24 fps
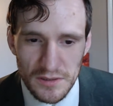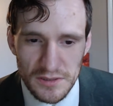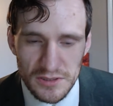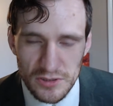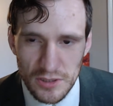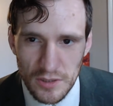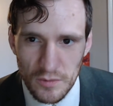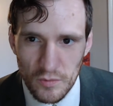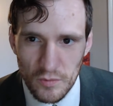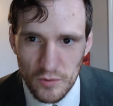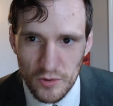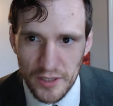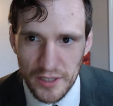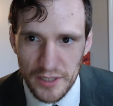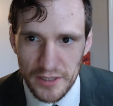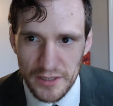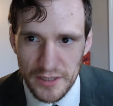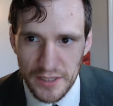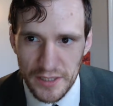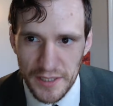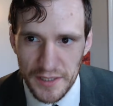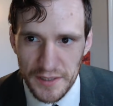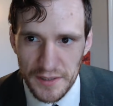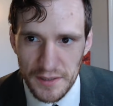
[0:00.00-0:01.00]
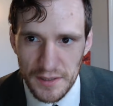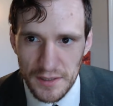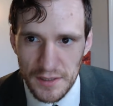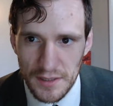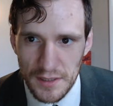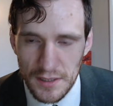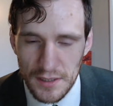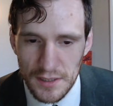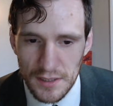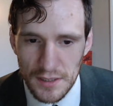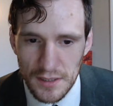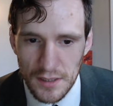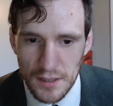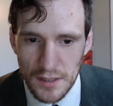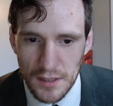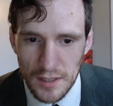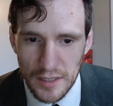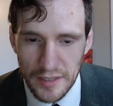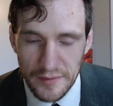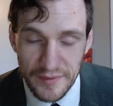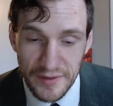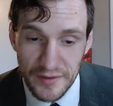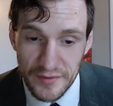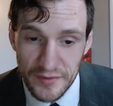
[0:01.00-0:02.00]
So I'm worried that
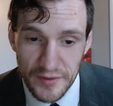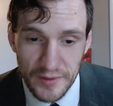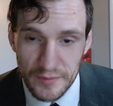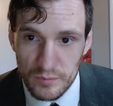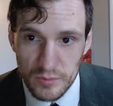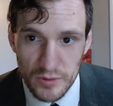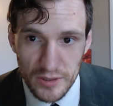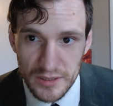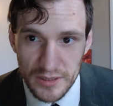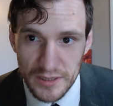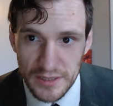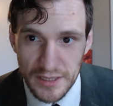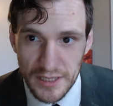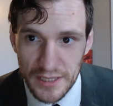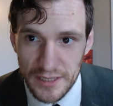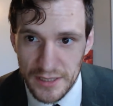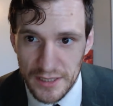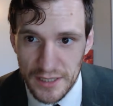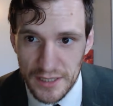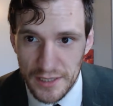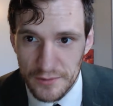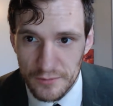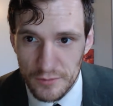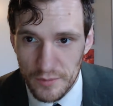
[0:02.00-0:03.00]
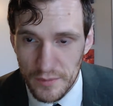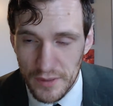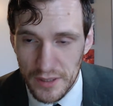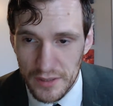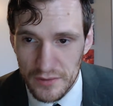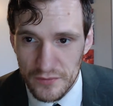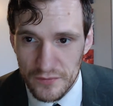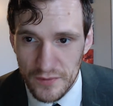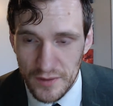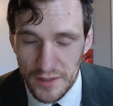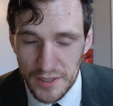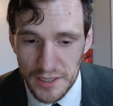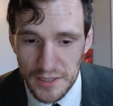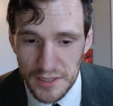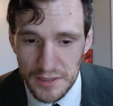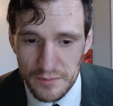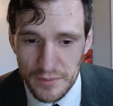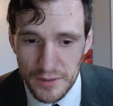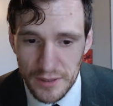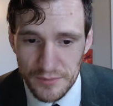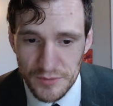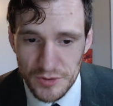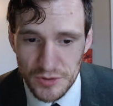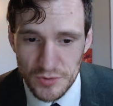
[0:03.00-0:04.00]
I thought Brooklyn Nine-Nine remained funny,
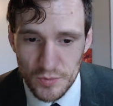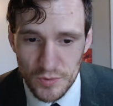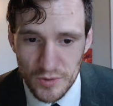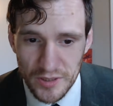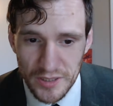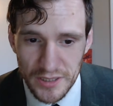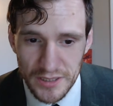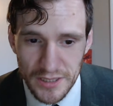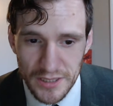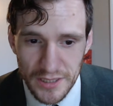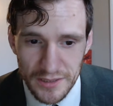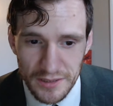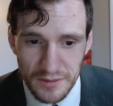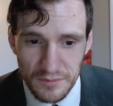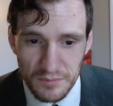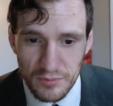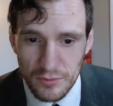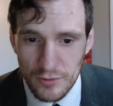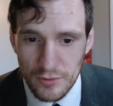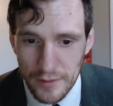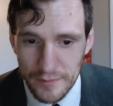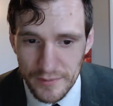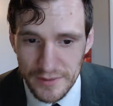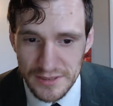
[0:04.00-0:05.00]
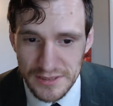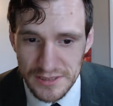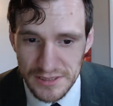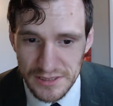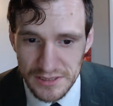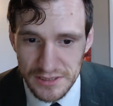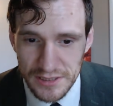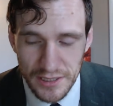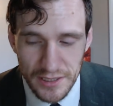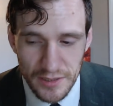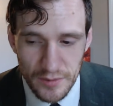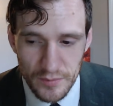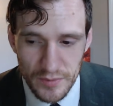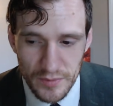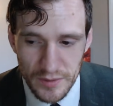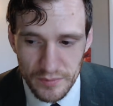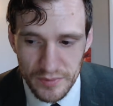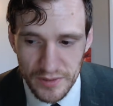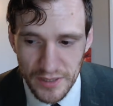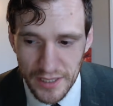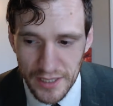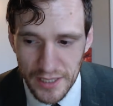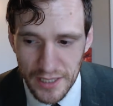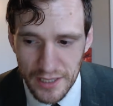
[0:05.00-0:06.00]
but I'm just worried that the premise is going to be
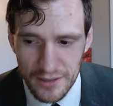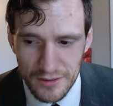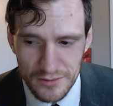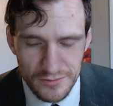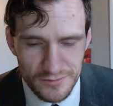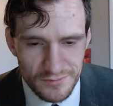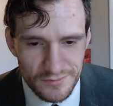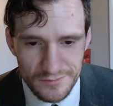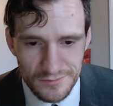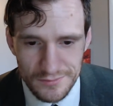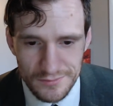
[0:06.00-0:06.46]
played out,